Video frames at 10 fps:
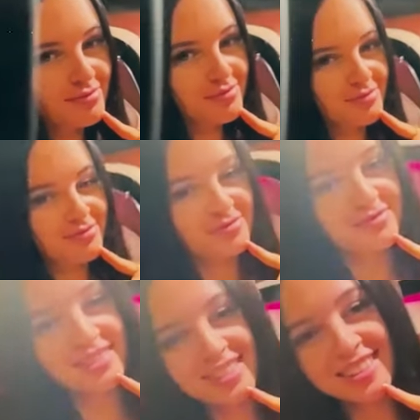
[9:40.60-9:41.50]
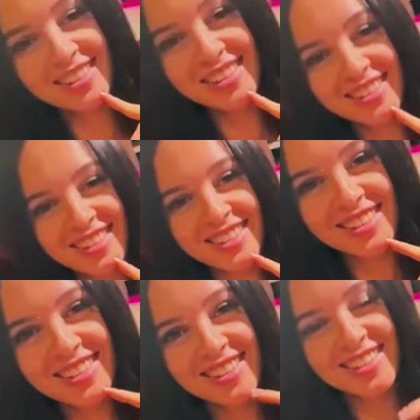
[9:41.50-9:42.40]
sitting in our
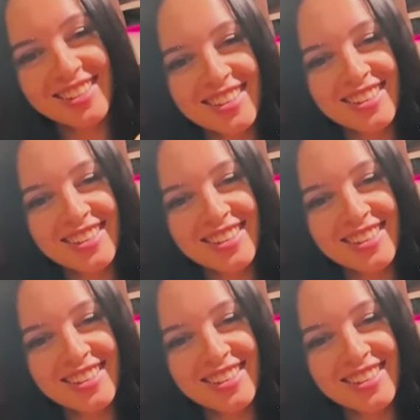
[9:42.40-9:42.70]
Maybach,